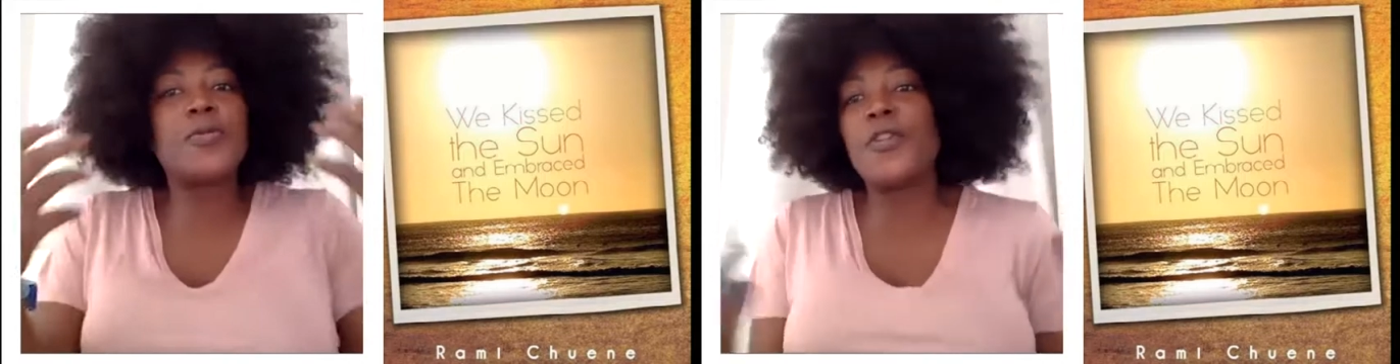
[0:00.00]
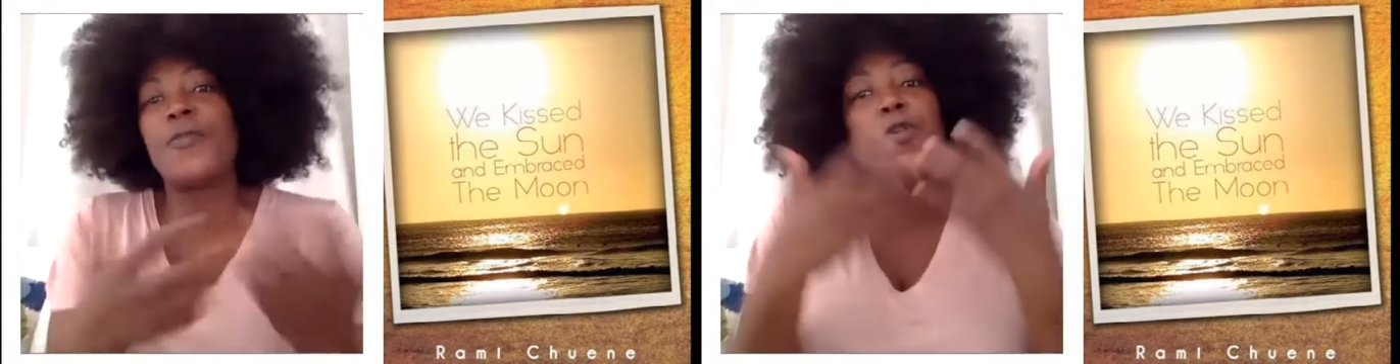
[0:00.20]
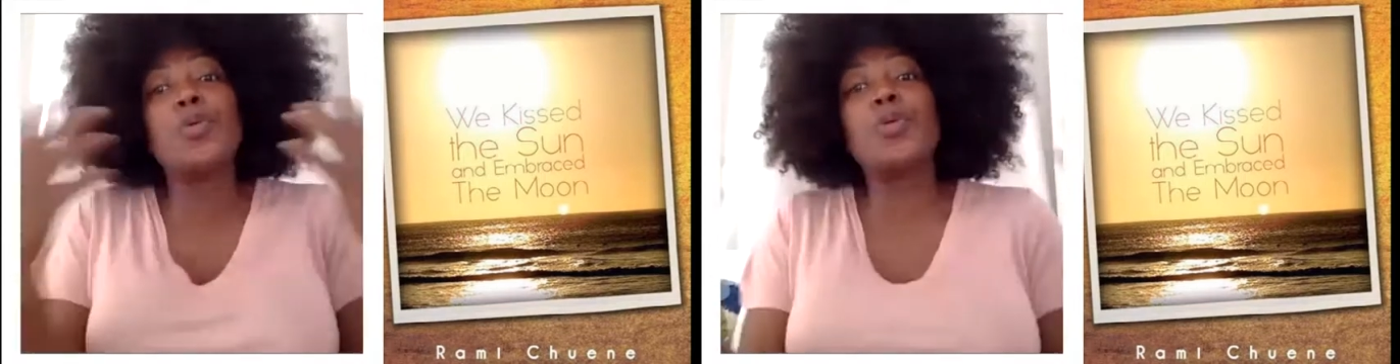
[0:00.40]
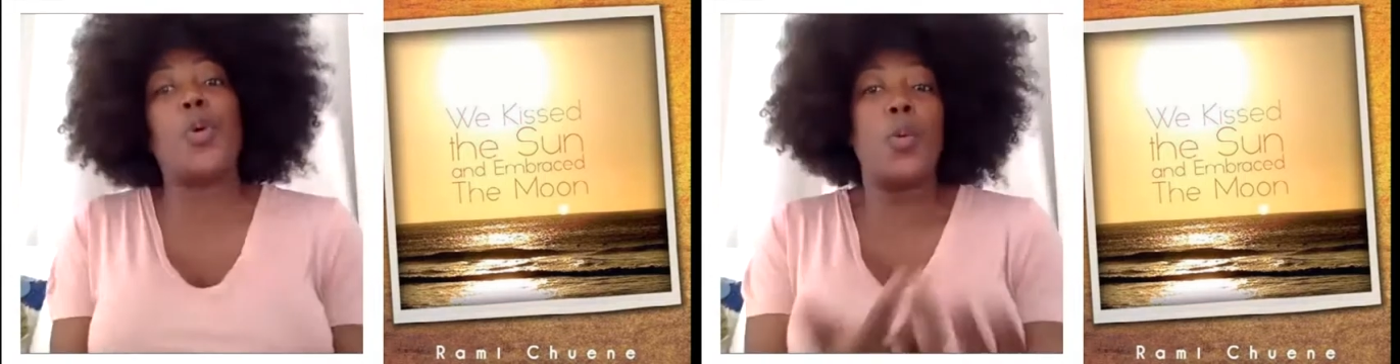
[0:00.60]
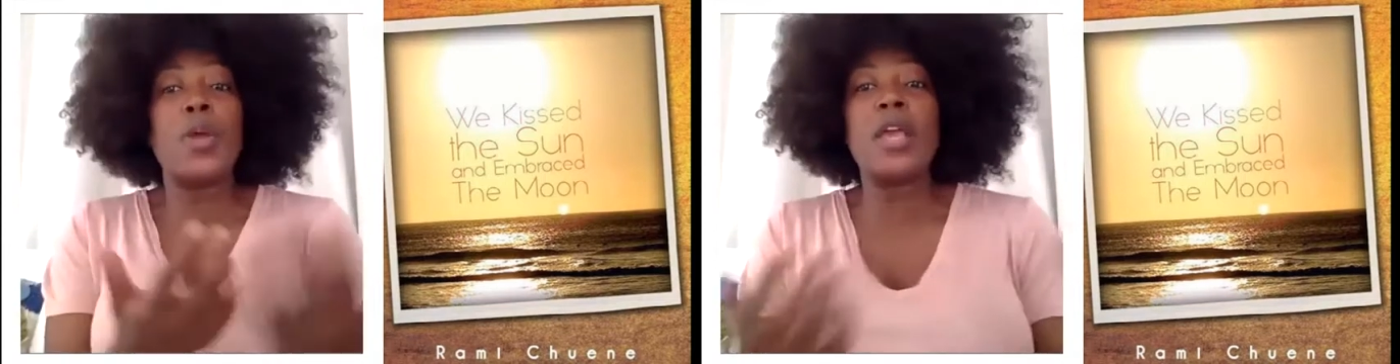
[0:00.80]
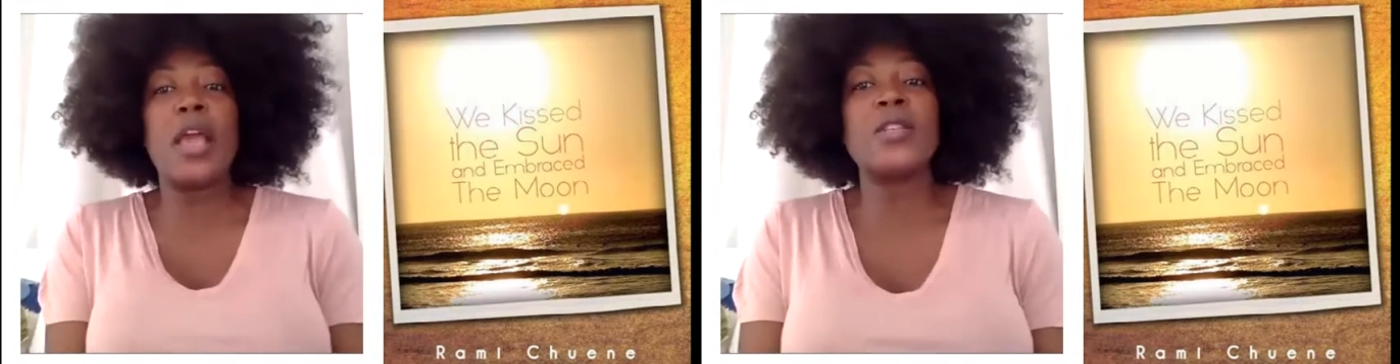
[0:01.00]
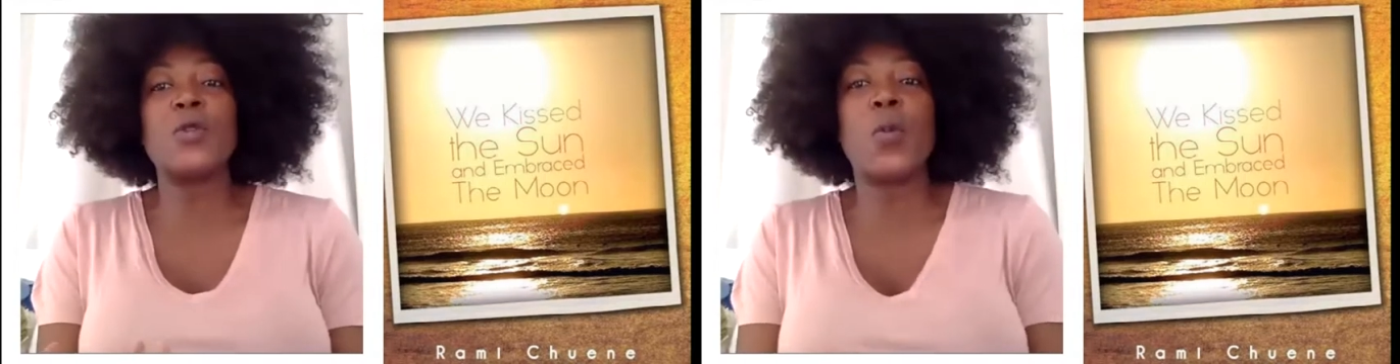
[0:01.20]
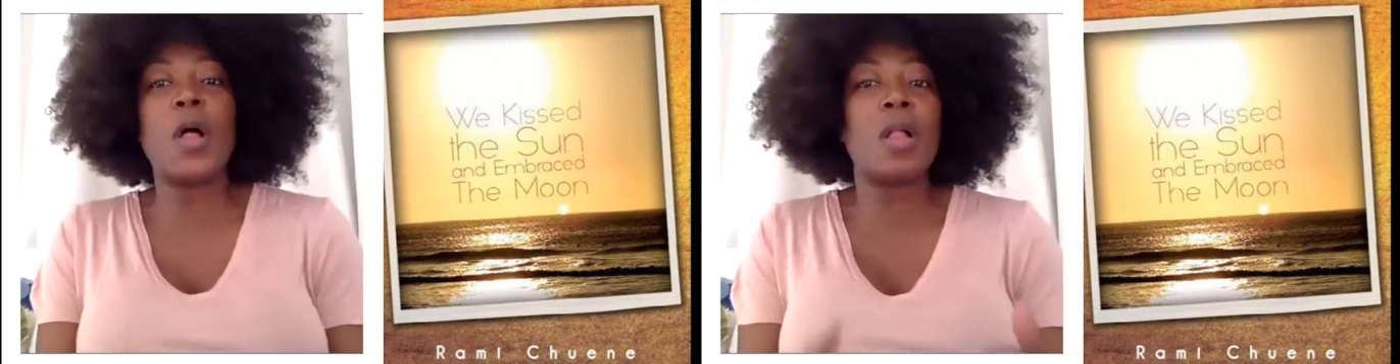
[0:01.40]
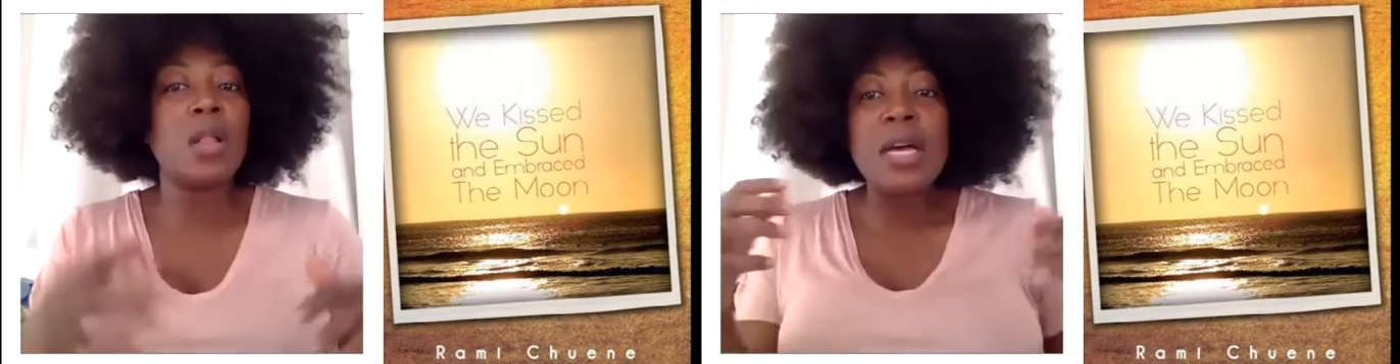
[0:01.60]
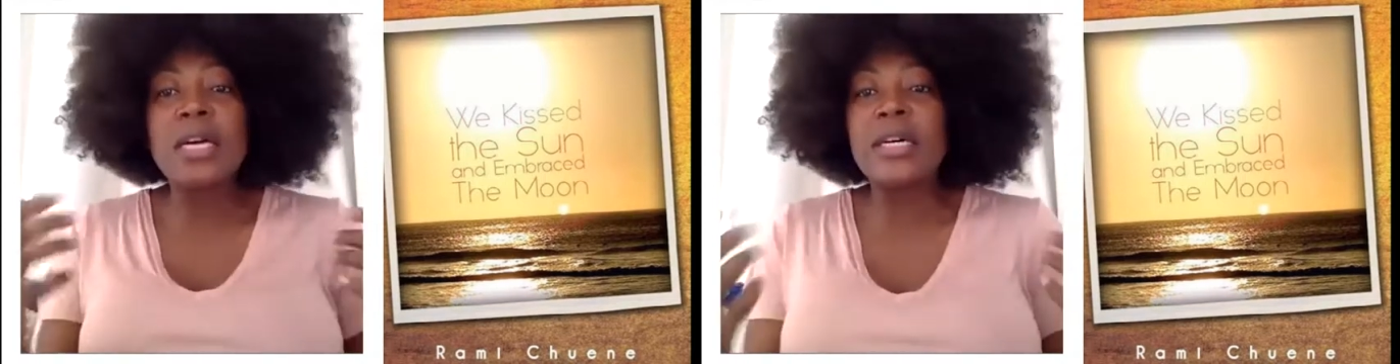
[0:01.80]
the fuel going as well,
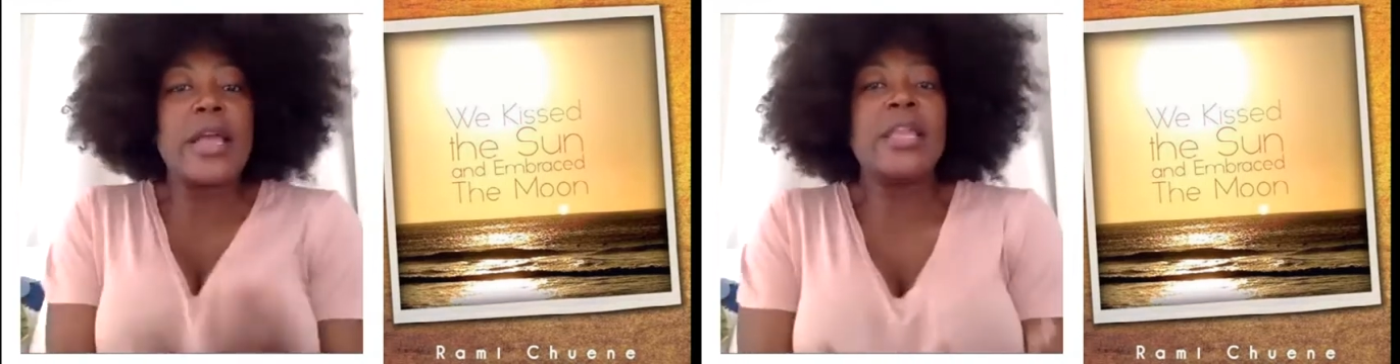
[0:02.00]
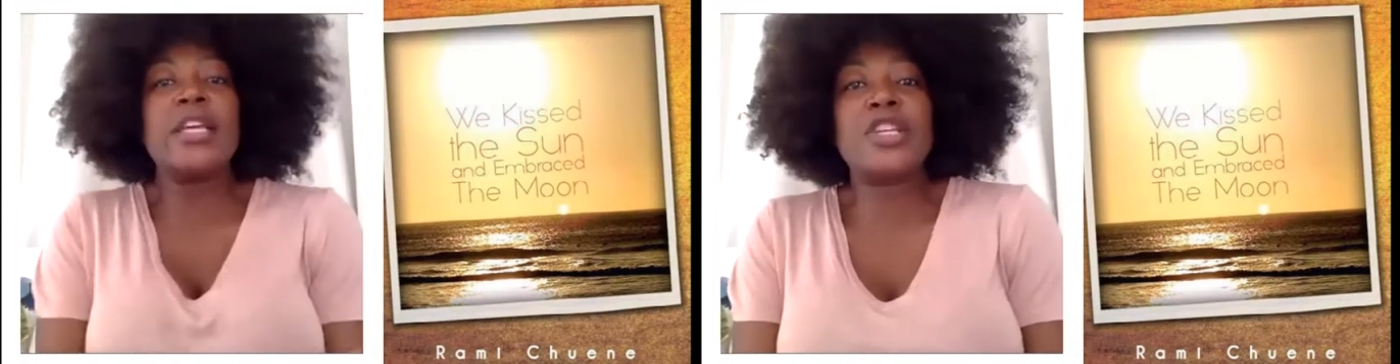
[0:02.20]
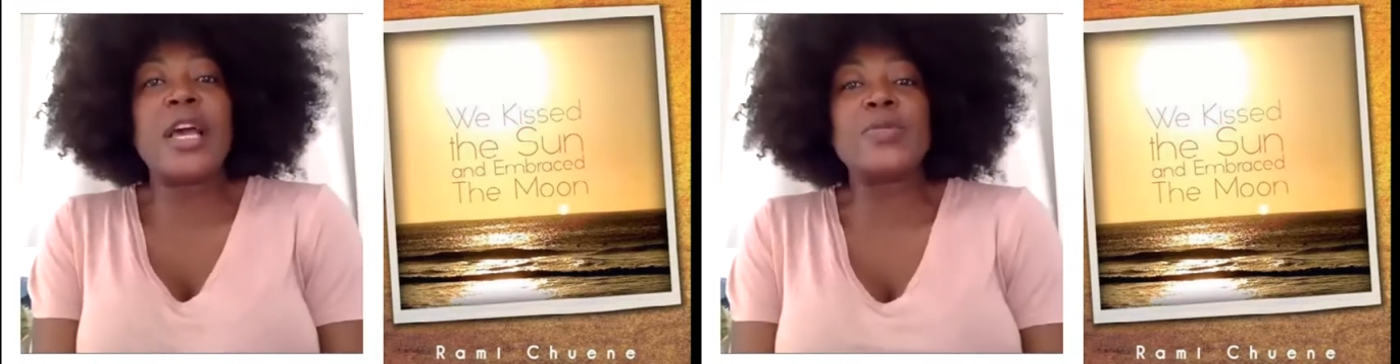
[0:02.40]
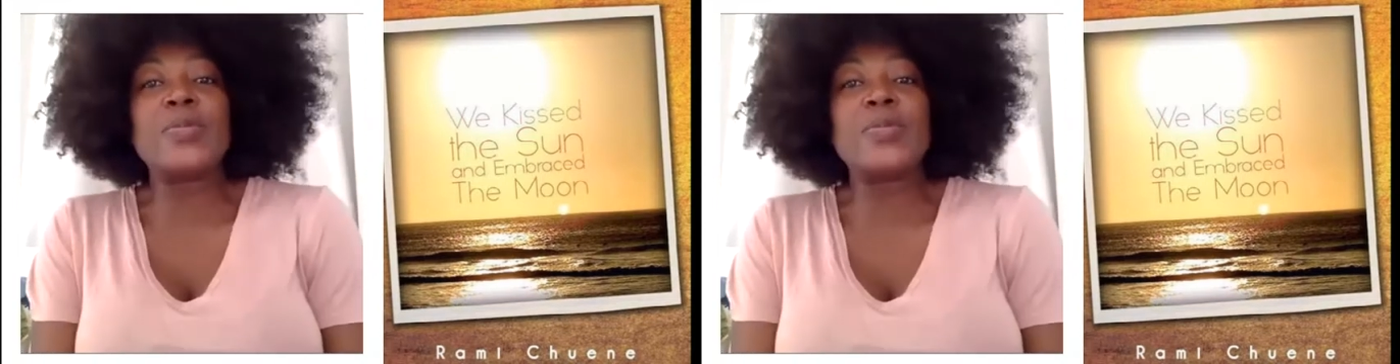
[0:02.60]
re-energize